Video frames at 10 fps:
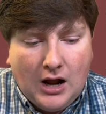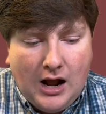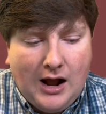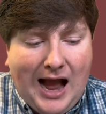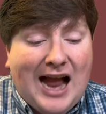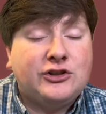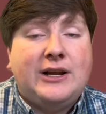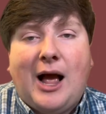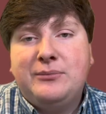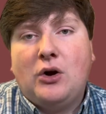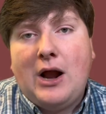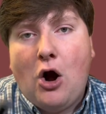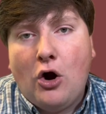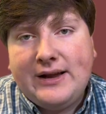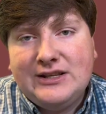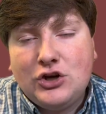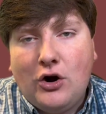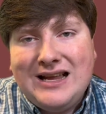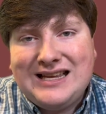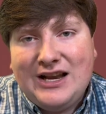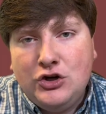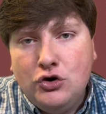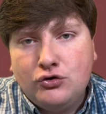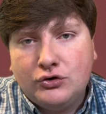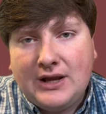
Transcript: Arkansas is a neutral